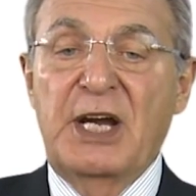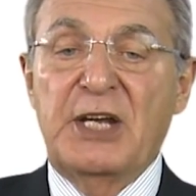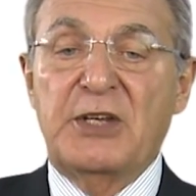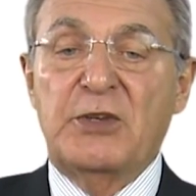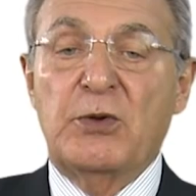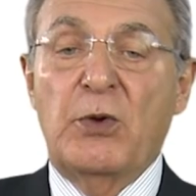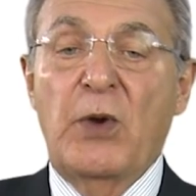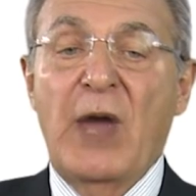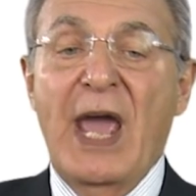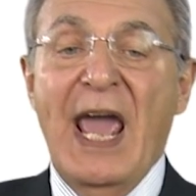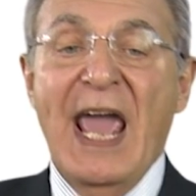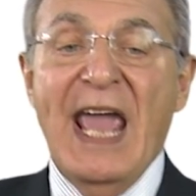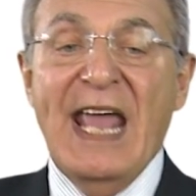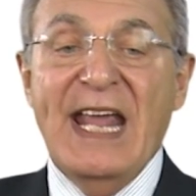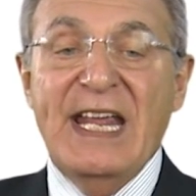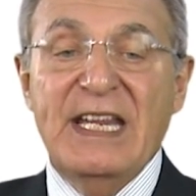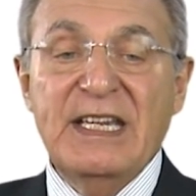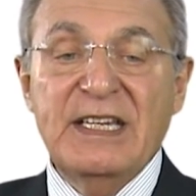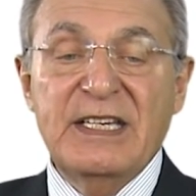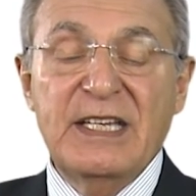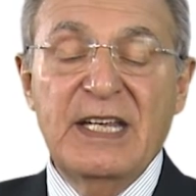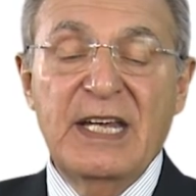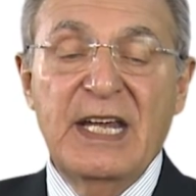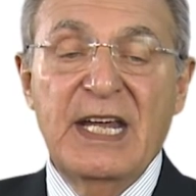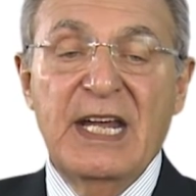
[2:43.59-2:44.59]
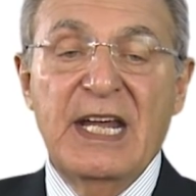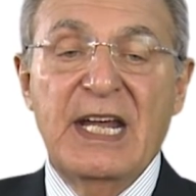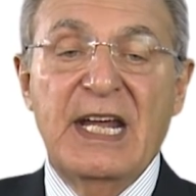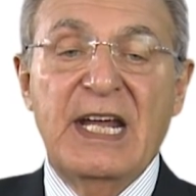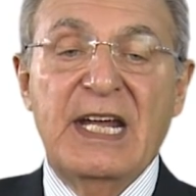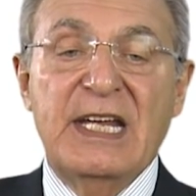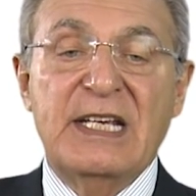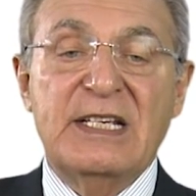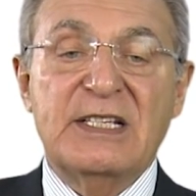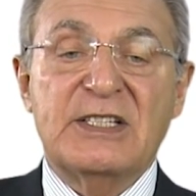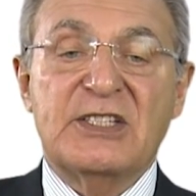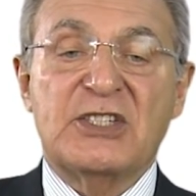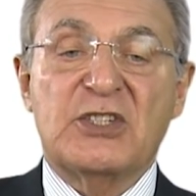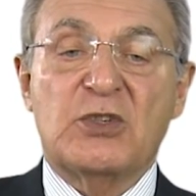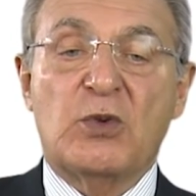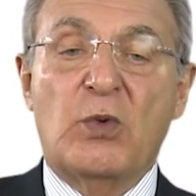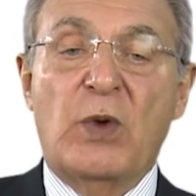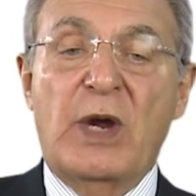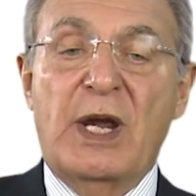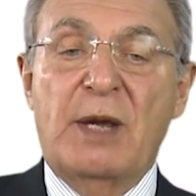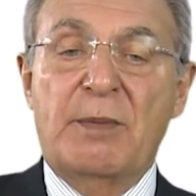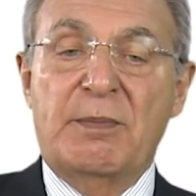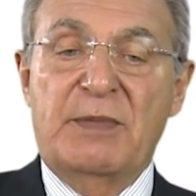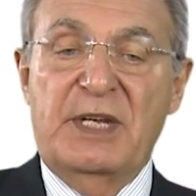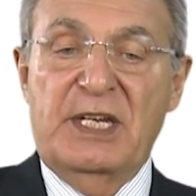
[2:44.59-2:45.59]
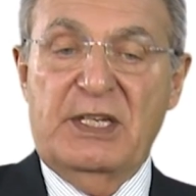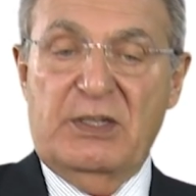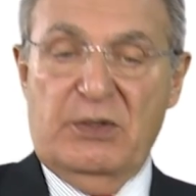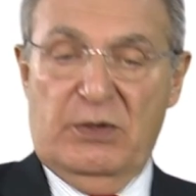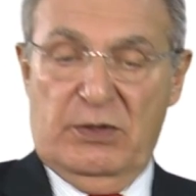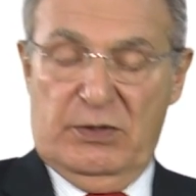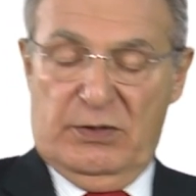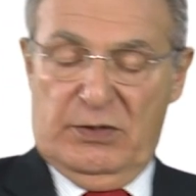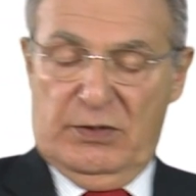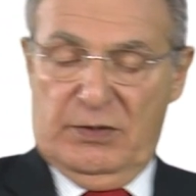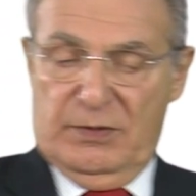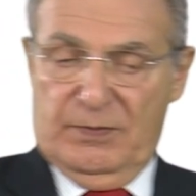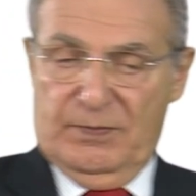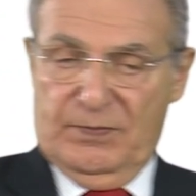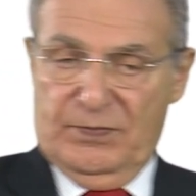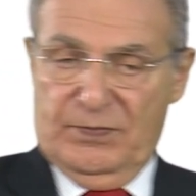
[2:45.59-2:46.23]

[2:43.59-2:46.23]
by your height in square meters.